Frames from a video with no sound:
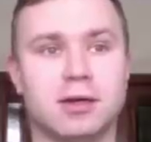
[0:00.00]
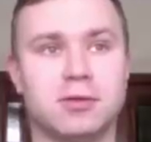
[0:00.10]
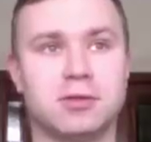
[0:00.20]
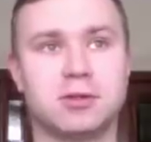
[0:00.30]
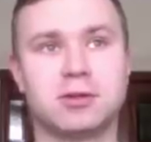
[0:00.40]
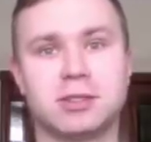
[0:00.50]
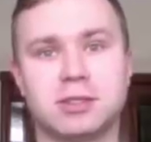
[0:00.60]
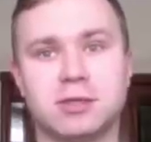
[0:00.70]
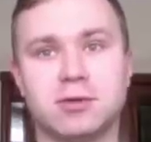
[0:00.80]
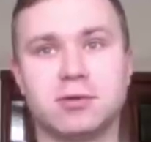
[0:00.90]

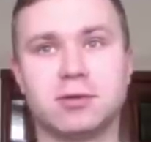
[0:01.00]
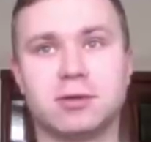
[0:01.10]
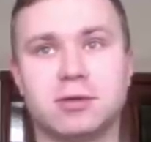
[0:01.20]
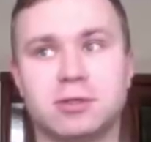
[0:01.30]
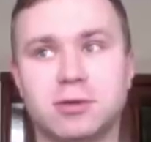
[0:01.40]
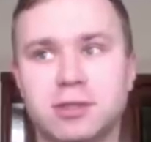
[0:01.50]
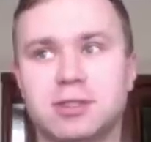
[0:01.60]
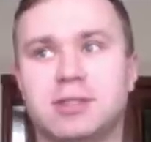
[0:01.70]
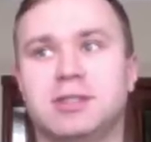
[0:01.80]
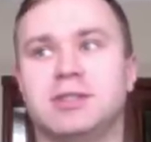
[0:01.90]
researchers
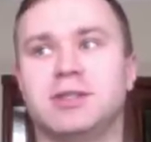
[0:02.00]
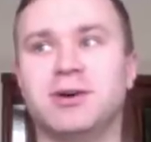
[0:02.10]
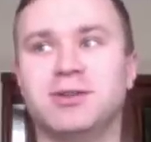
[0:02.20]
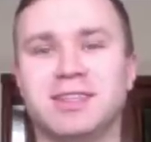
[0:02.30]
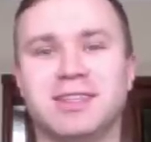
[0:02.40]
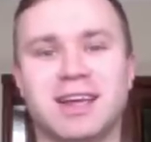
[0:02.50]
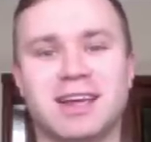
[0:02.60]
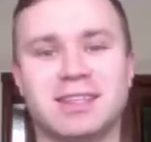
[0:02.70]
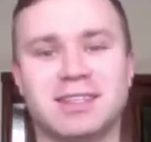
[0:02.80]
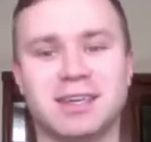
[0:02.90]
noted
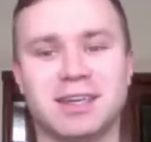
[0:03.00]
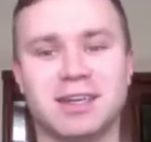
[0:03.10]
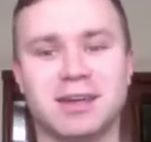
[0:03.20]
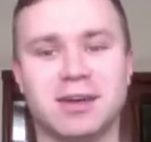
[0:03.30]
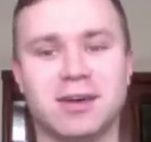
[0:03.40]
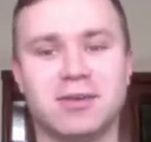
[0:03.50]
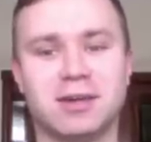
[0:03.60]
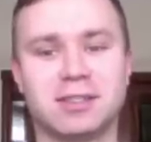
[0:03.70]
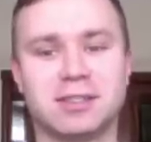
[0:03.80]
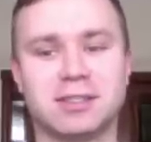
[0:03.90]
that
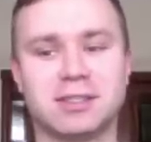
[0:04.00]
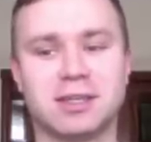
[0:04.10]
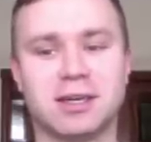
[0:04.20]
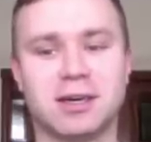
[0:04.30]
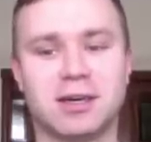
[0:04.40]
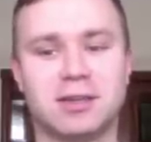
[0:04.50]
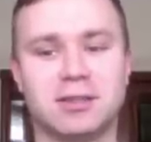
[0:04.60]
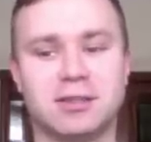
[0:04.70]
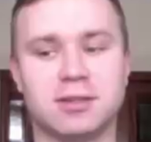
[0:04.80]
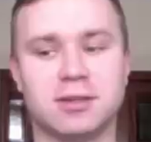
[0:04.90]
Russians are
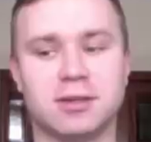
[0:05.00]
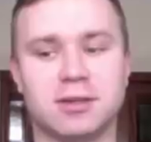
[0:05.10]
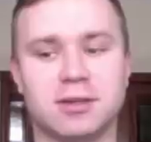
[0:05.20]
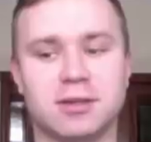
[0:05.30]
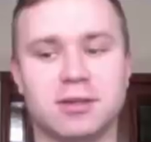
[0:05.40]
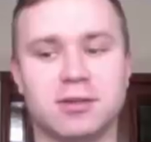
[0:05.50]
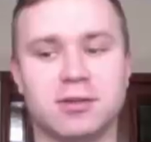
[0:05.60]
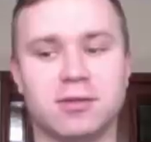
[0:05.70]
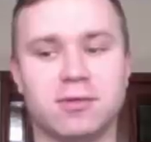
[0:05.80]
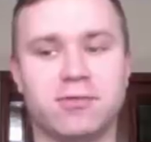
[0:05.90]

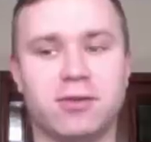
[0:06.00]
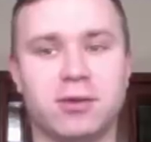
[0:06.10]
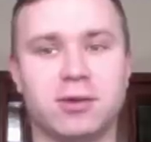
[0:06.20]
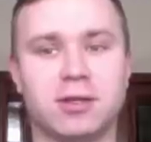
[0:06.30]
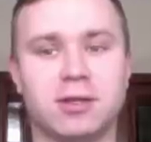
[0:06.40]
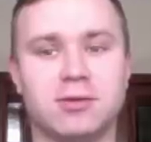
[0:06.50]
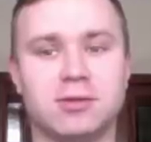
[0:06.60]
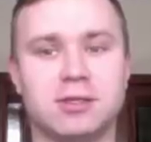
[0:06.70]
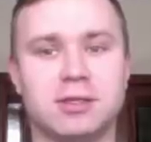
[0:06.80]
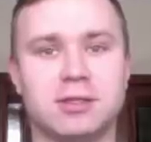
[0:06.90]
not frequently
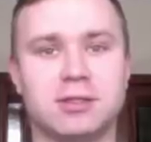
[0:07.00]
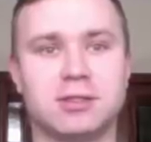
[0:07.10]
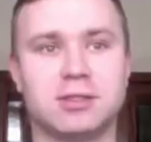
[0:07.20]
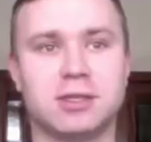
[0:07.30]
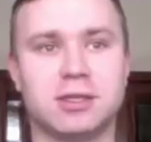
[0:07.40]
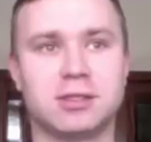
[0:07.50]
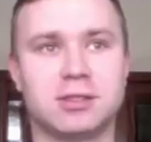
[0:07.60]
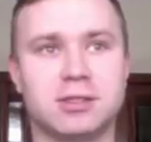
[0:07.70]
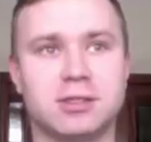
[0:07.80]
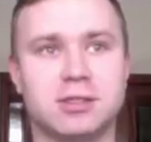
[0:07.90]
using
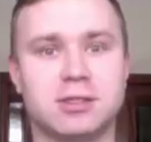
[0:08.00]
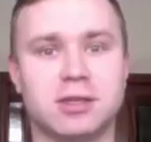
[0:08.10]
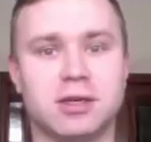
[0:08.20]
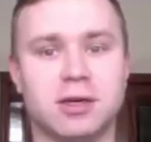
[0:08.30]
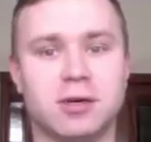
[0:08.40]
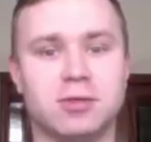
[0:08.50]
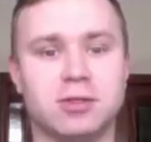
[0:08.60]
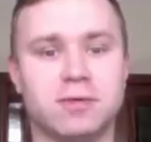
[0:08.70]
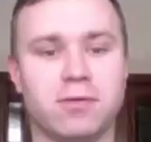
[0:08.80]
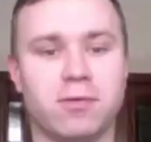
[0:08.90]
gestures which
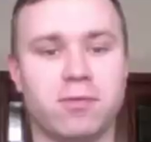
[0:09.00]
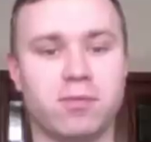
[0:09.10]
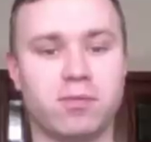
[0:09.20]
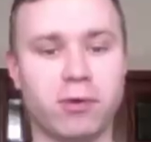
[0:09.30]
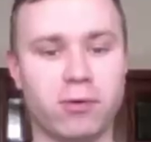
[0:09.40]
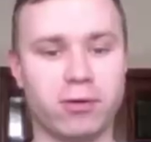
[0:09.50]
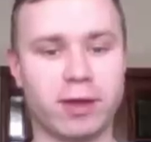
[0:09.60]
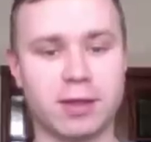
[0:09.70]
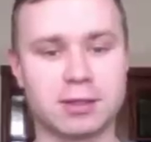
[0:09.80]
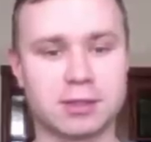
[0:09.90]
involve both
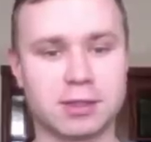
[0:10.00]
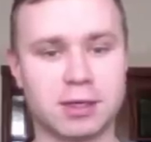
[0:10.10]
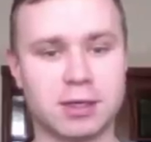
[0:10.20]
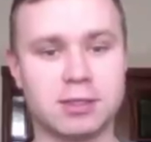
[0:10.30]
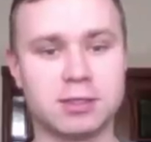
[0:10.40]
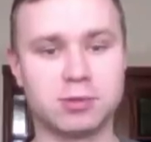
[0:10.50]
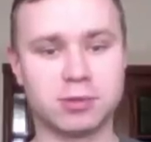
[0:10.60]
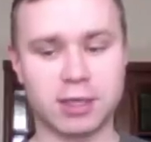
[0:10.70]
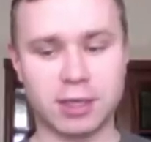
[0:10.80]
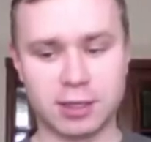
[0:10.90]
hands
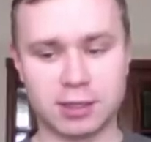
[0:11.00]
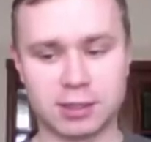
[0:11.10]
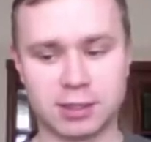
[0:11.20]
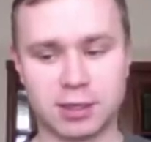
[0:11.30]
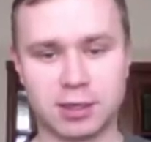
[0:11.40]
simultaneously.